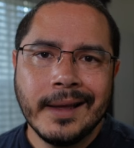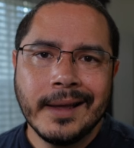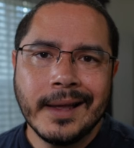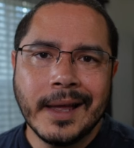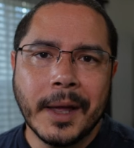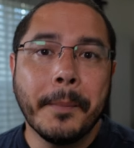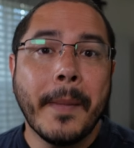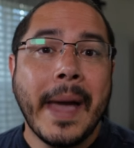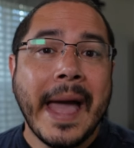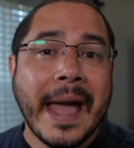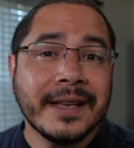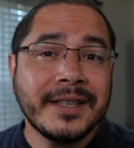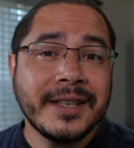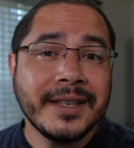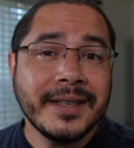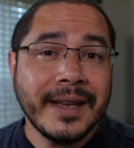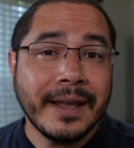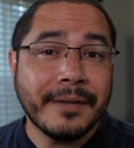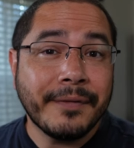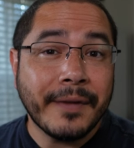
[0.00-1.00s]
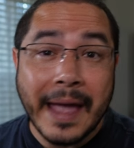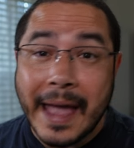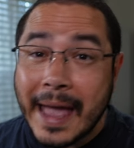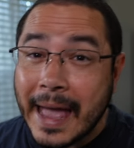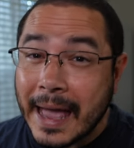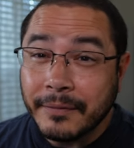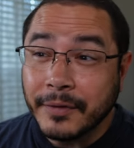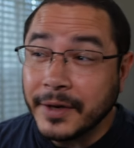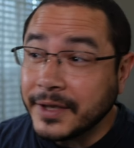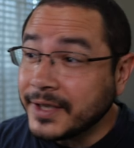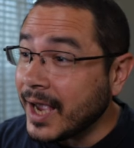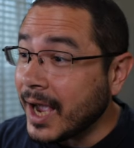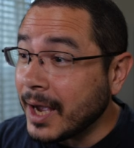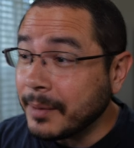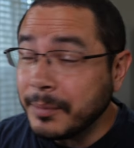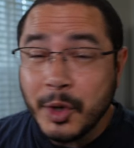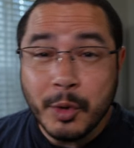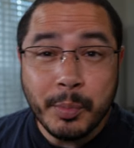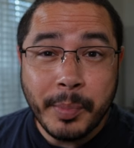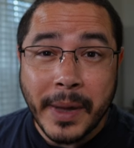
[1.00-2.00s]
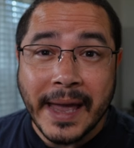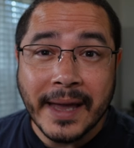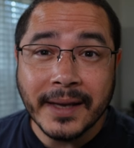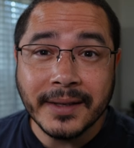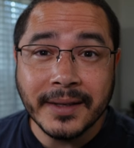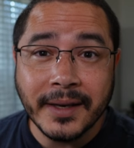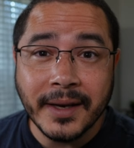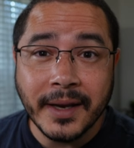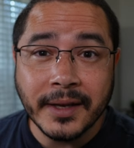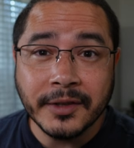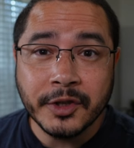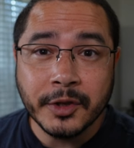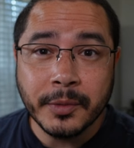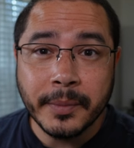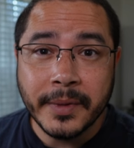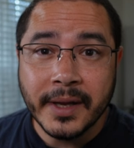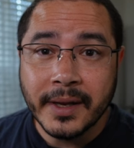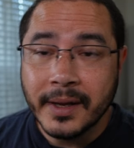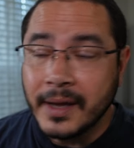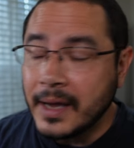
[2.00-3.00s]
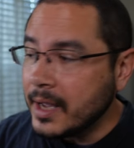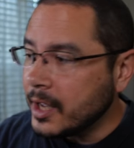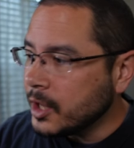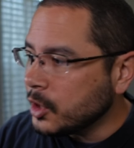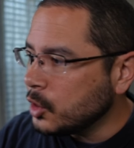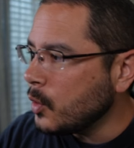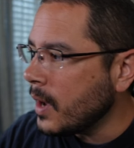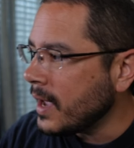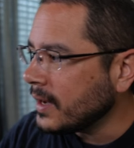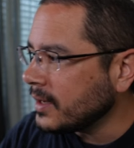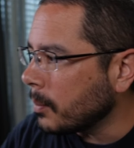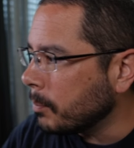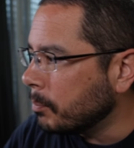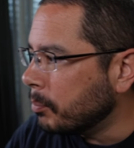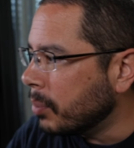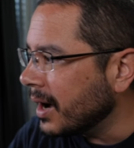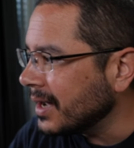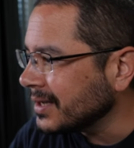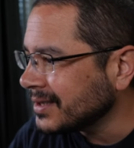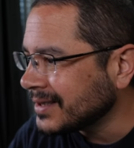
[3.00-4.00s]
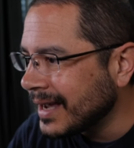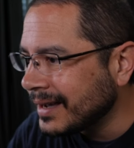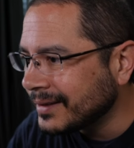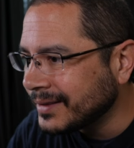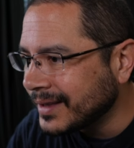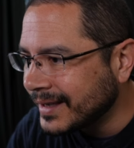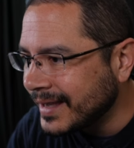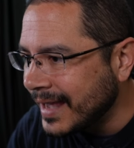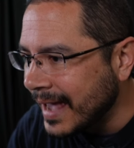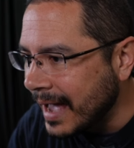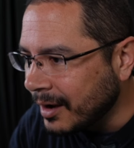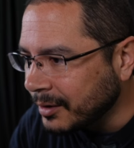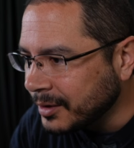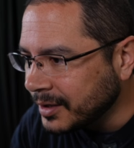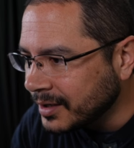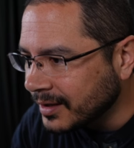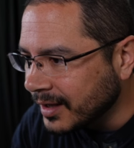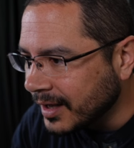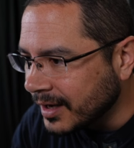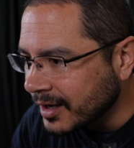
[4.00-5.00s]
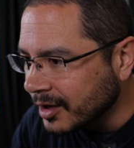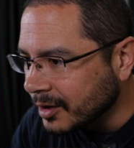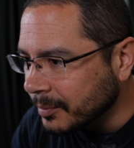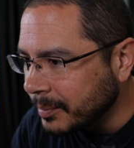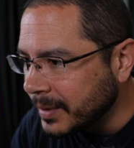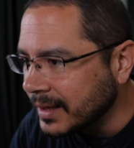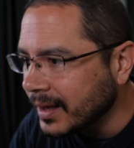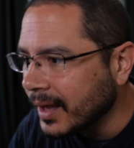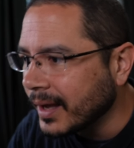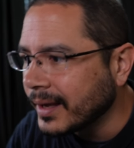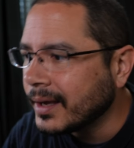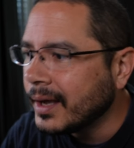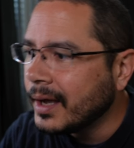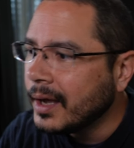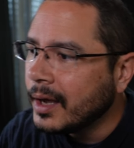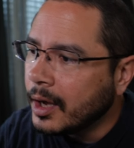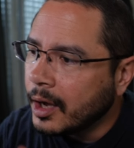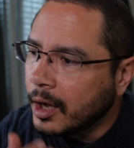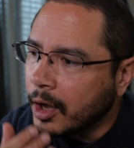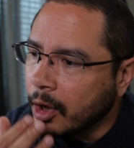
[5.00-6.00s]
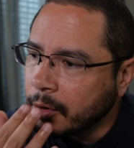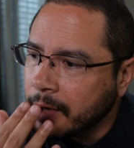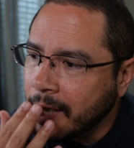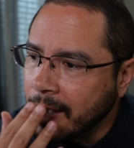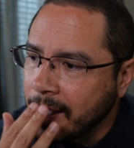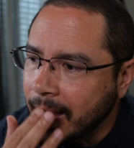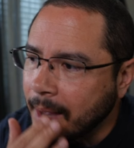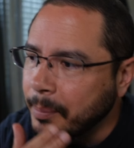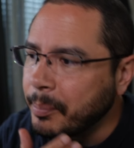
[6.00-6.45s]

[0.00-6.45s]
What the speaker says: Imagine if every time you panned an instrument, you had to bust out the calculator and be like, okay, I